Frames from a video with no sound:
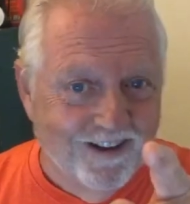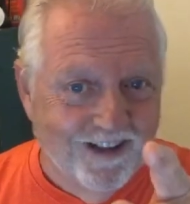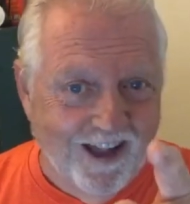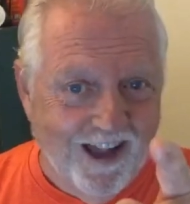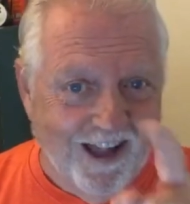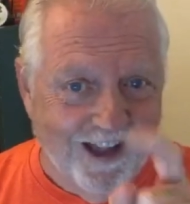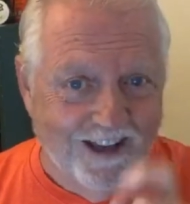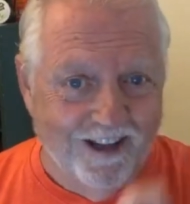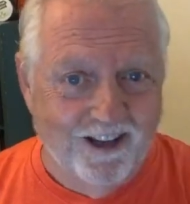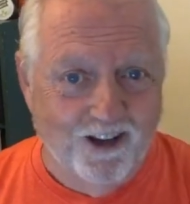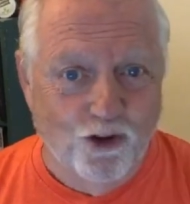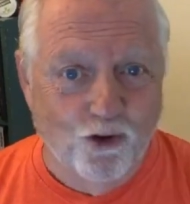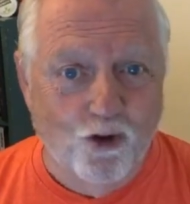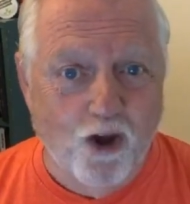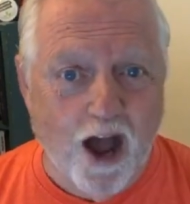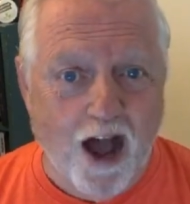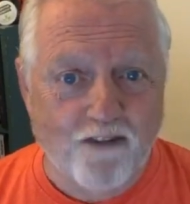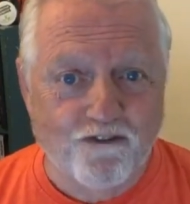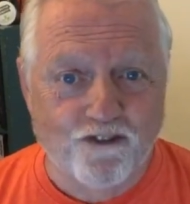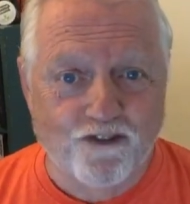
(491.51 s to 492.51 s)
And you
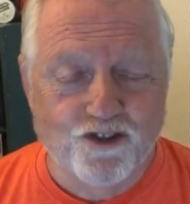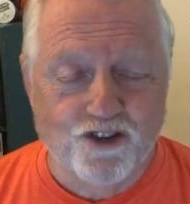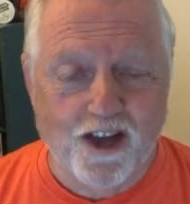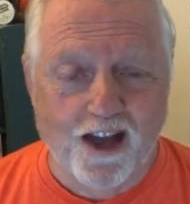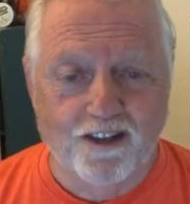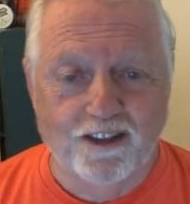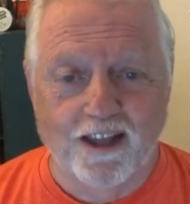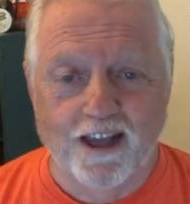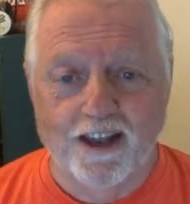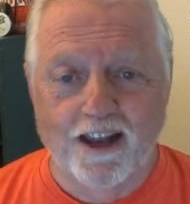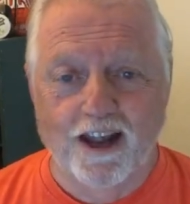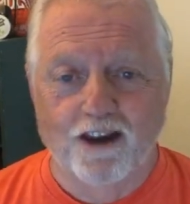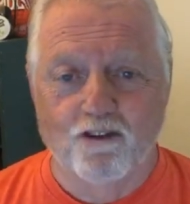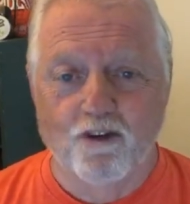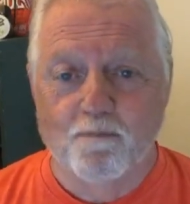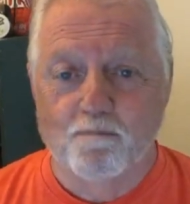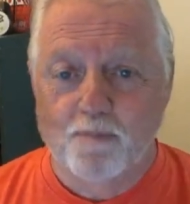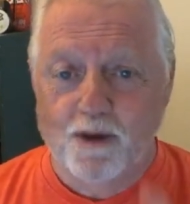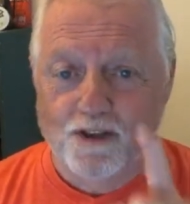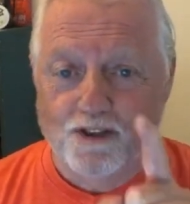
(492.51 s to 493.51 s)
golfers out there that are
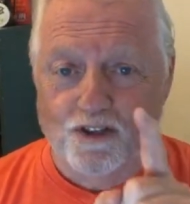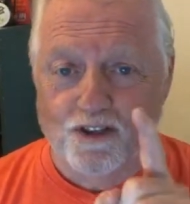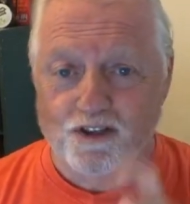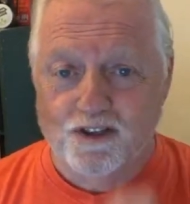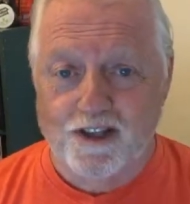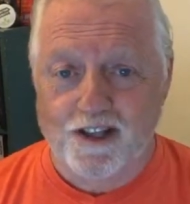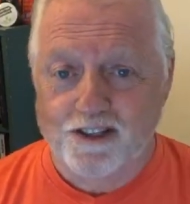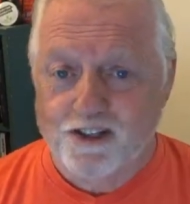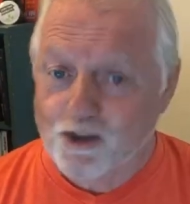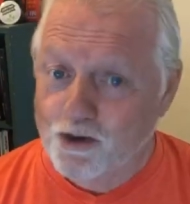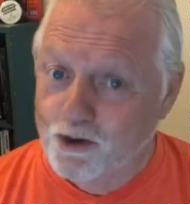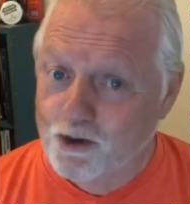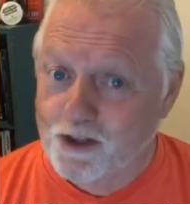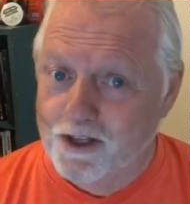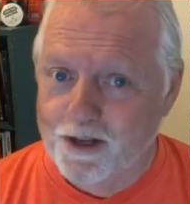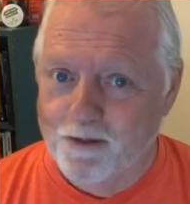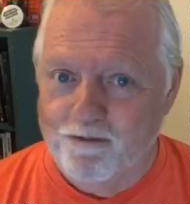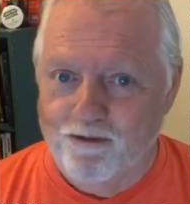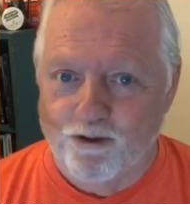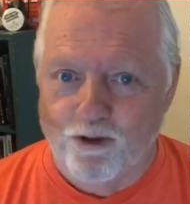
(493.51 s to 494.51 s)
in business, that's a good
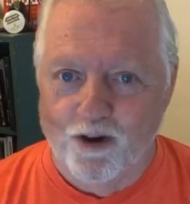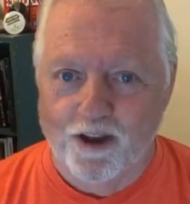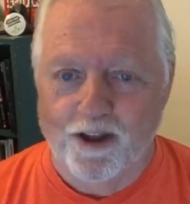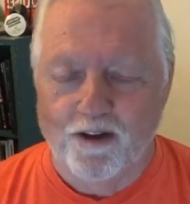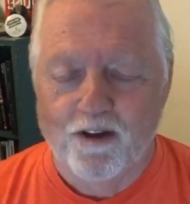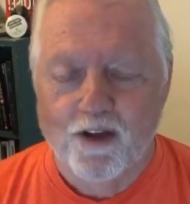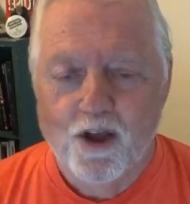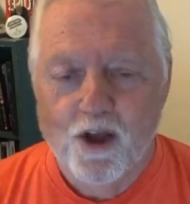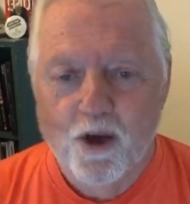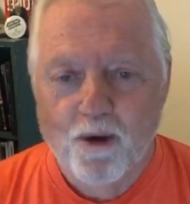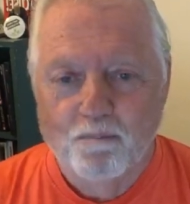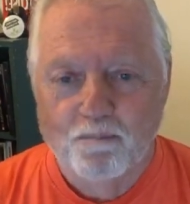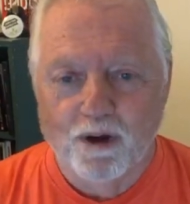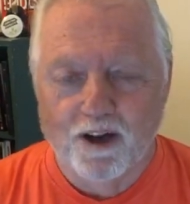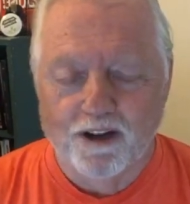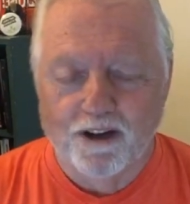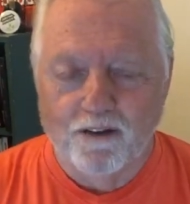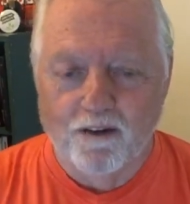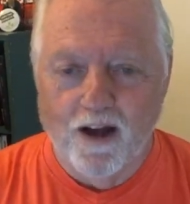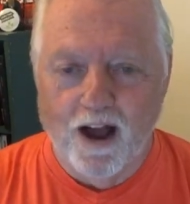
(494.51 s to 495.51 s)
tip for you.
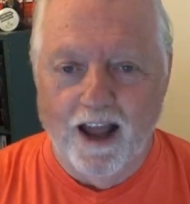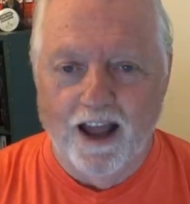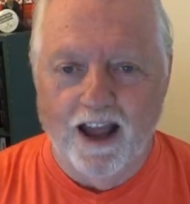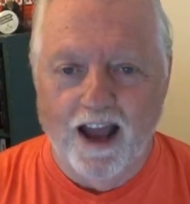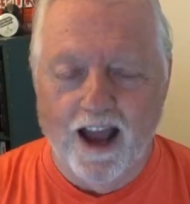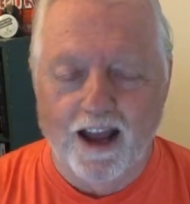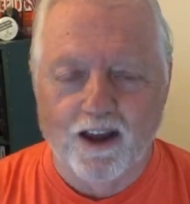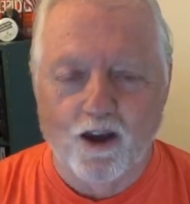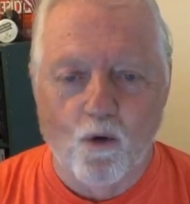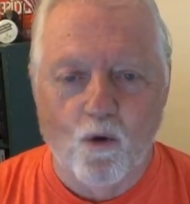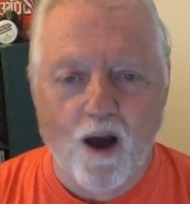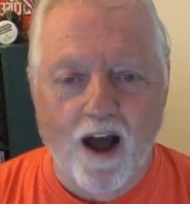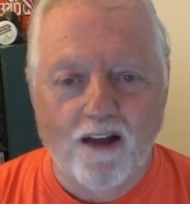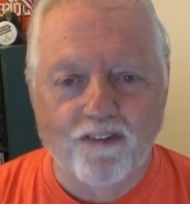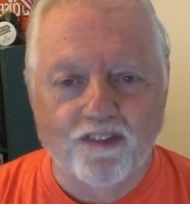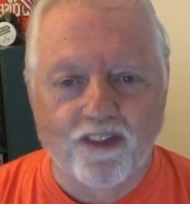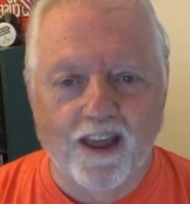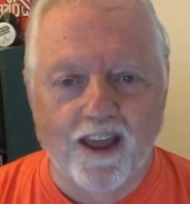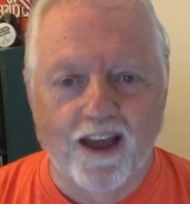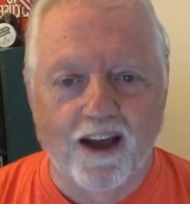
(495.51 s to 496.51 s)
But I go
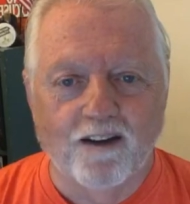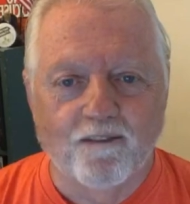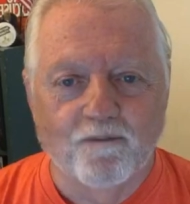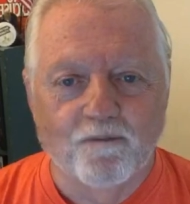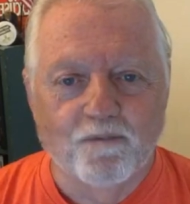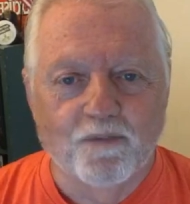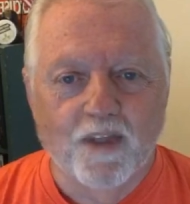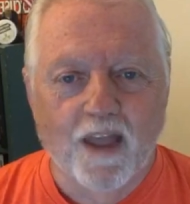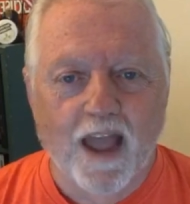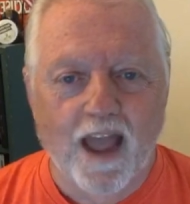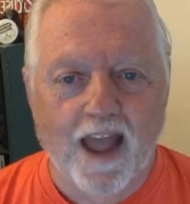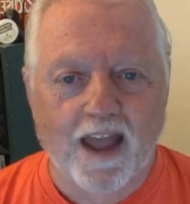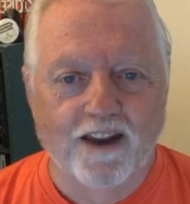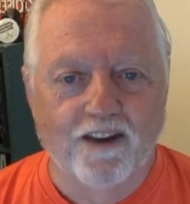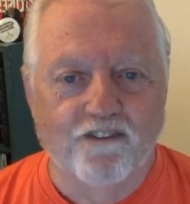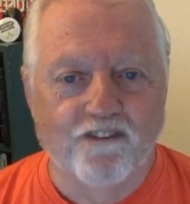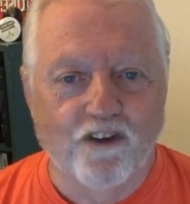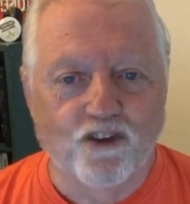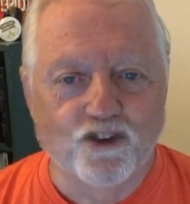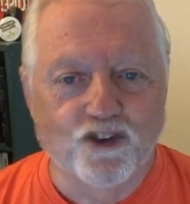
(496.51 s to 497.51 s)
out there, and
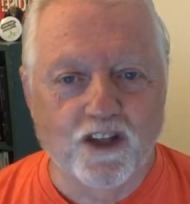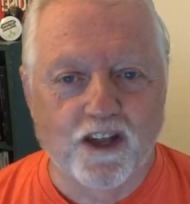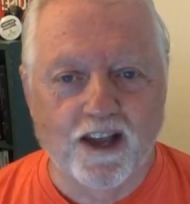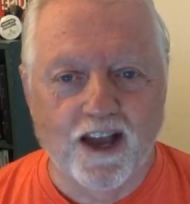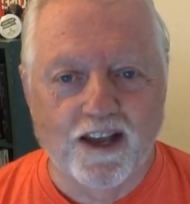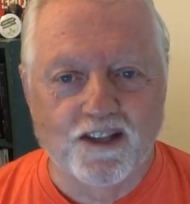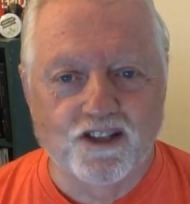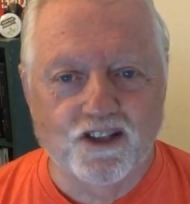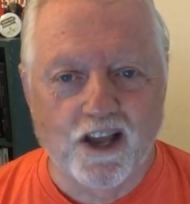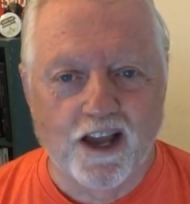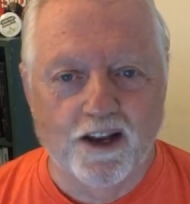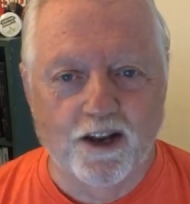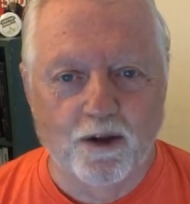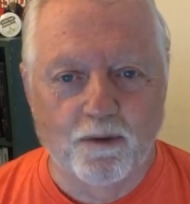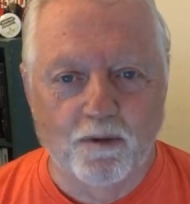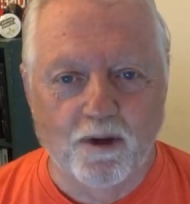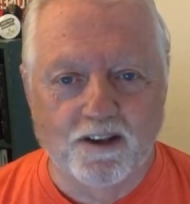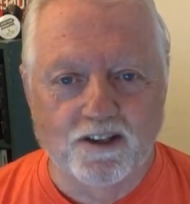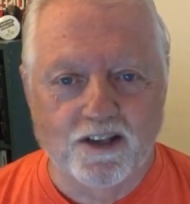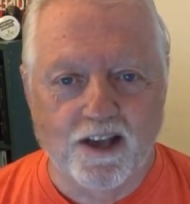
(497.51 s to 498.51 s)
the first thing I say to
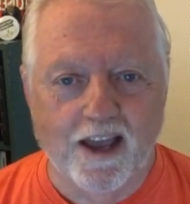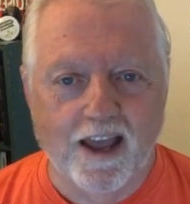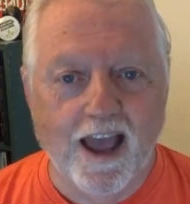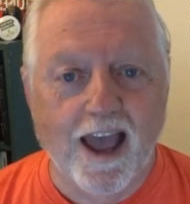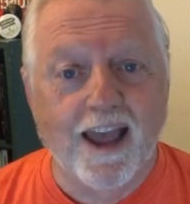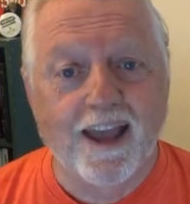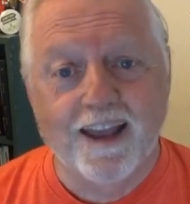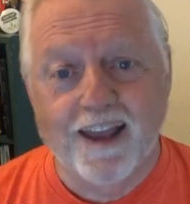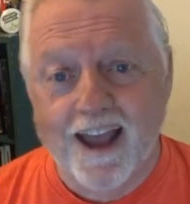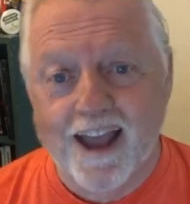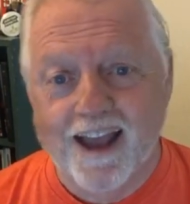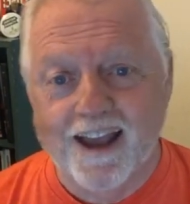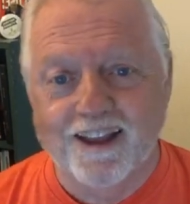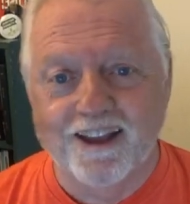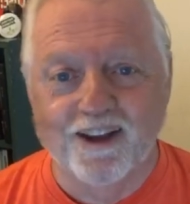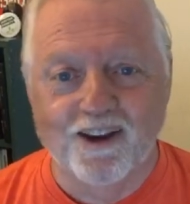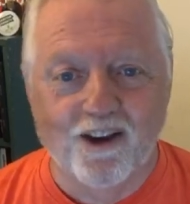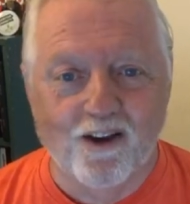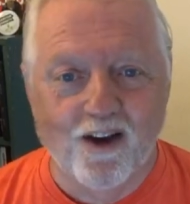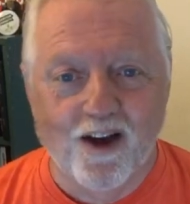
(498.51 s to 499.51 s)
them, I say, hey, yeah,
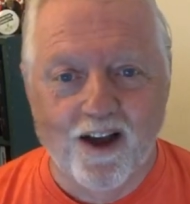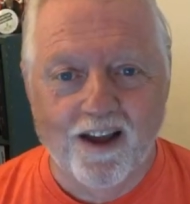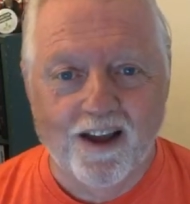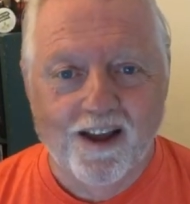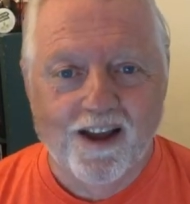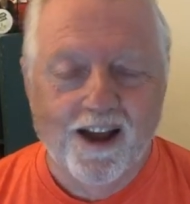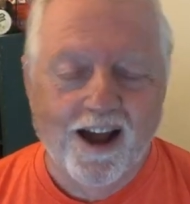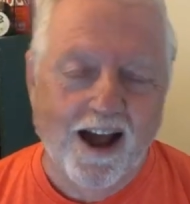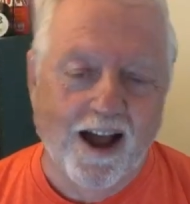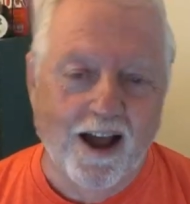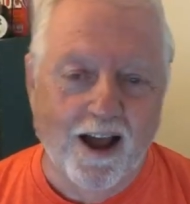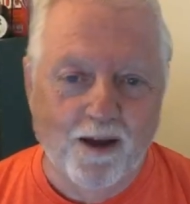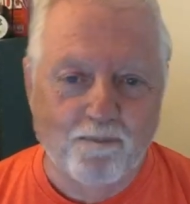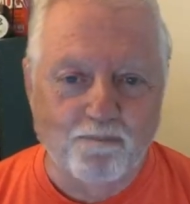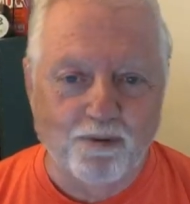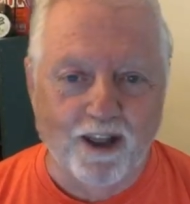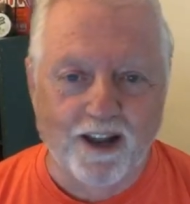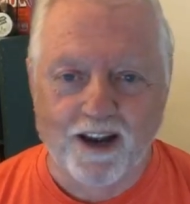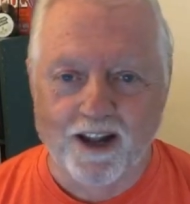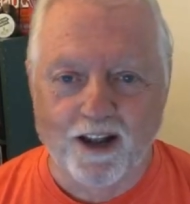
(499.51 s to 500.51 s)
you know, I
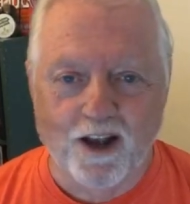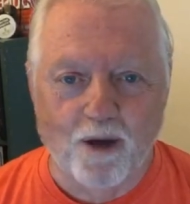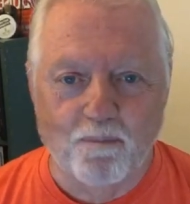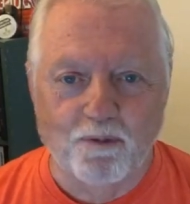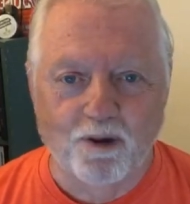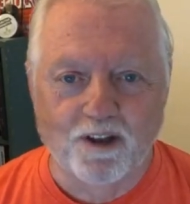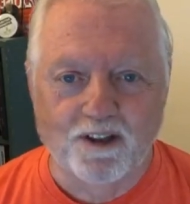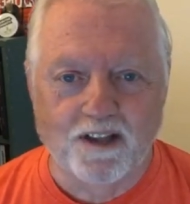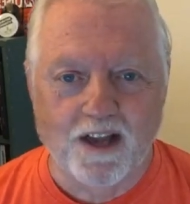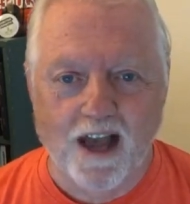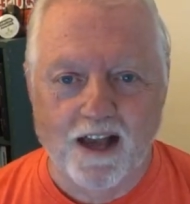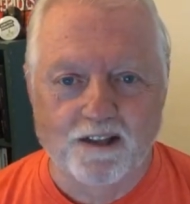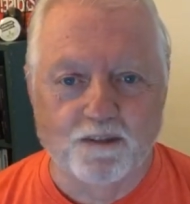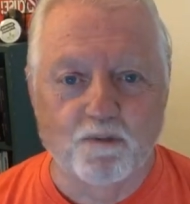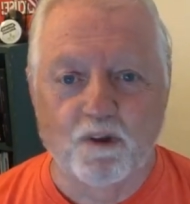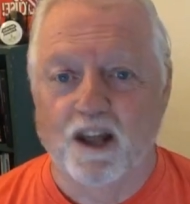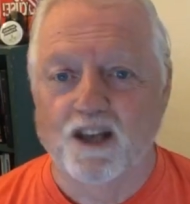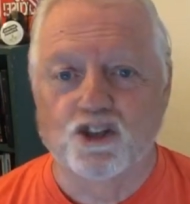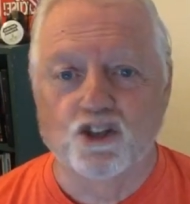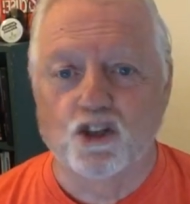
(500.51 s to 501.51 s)
played a couple of times,
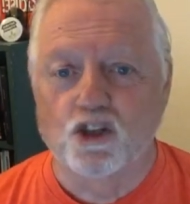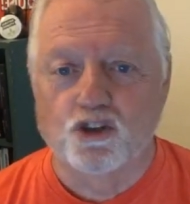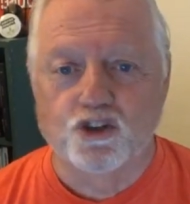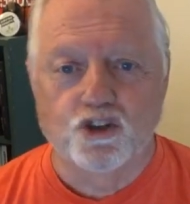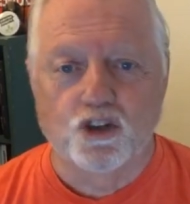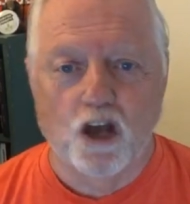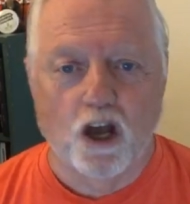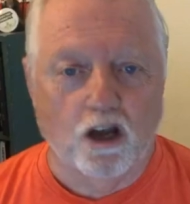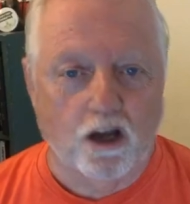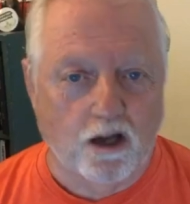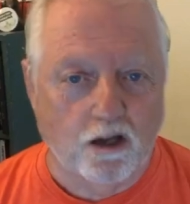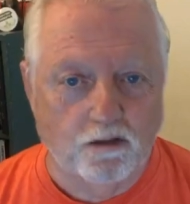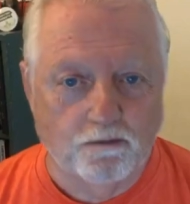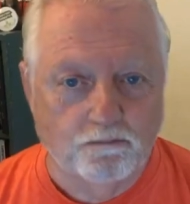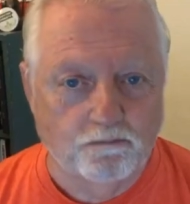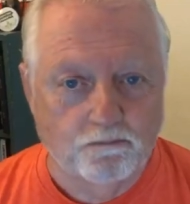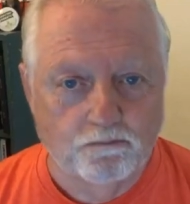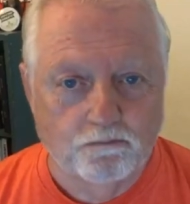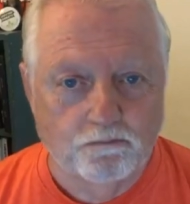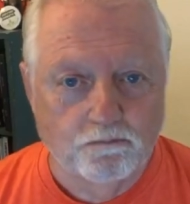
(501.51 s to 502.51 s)
but I still suck,
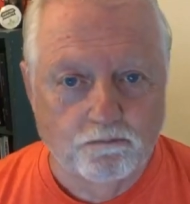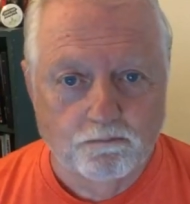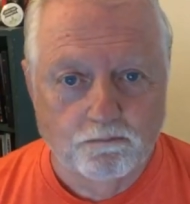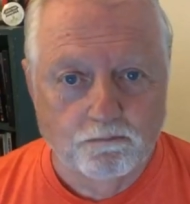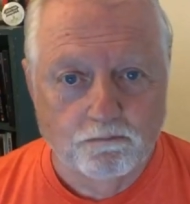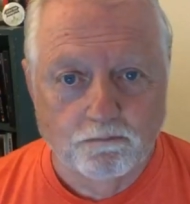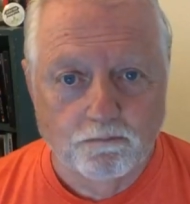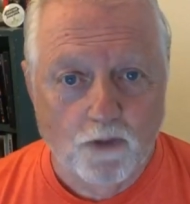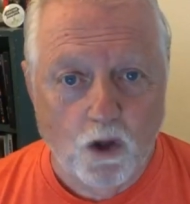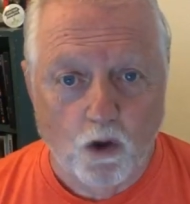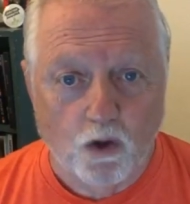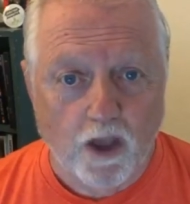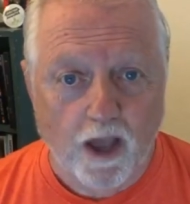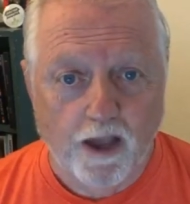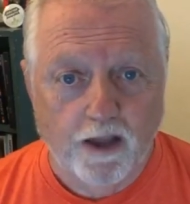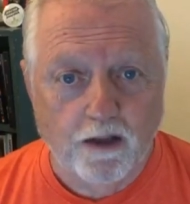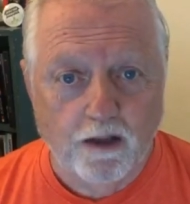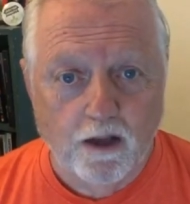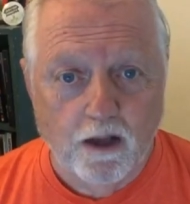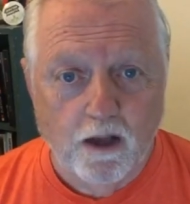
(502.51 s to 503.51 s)

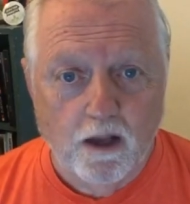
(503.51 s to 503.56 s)
okay?